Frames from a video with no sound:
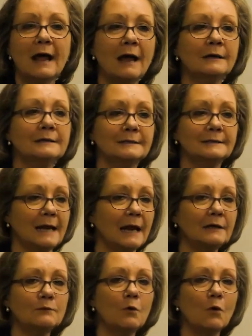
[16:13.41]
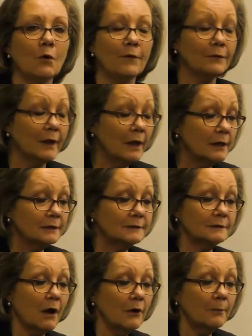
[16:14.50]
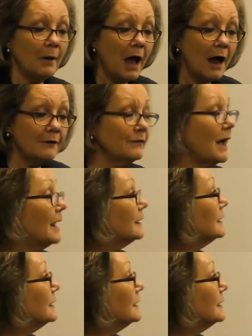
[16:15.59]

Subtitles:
understand more. So part of that